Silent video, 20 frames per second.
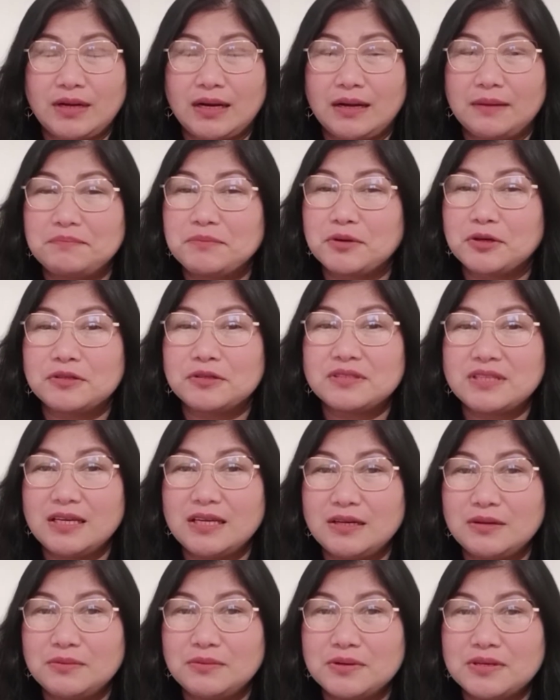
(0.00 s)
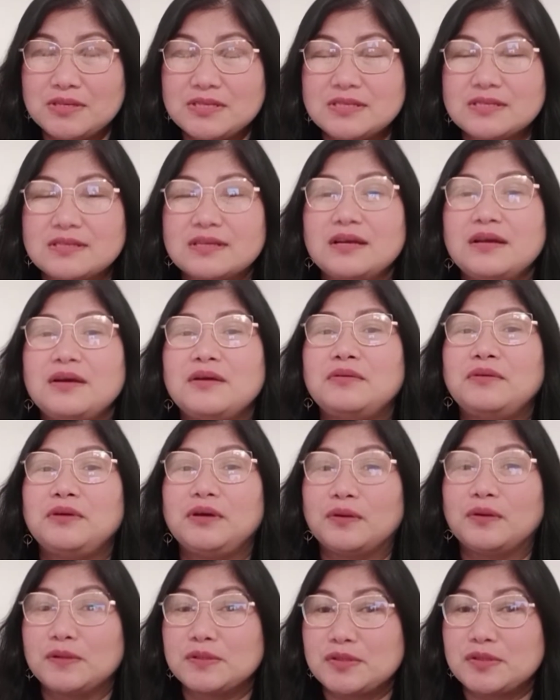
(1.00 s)
continuous, we
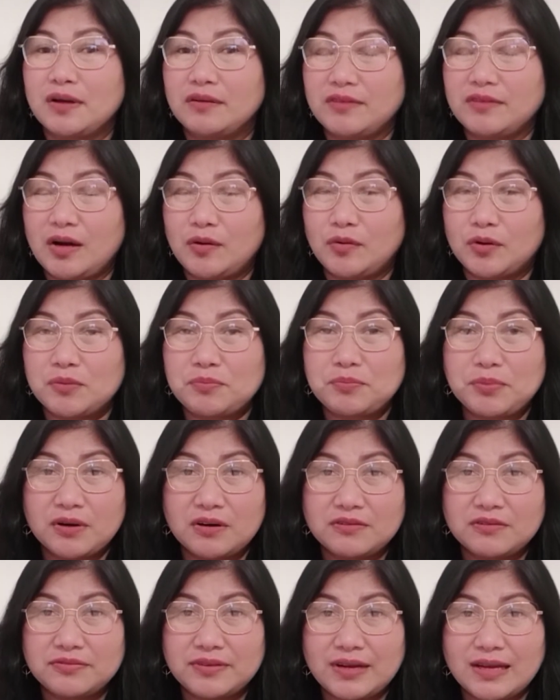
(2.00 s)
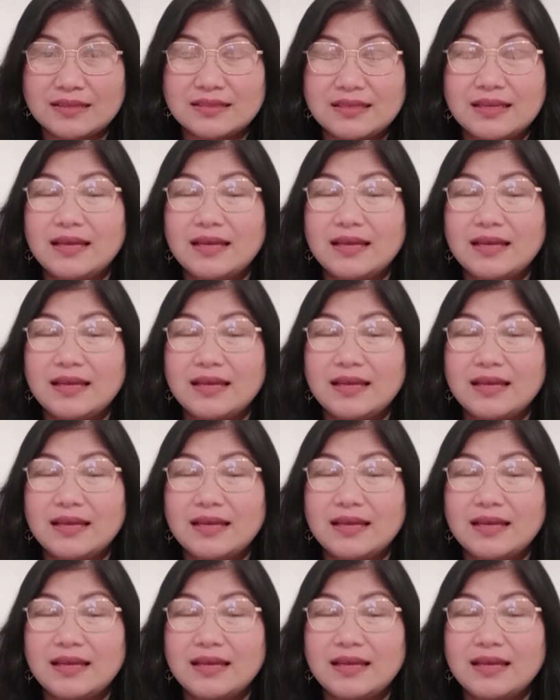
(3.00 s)
also have our perfect,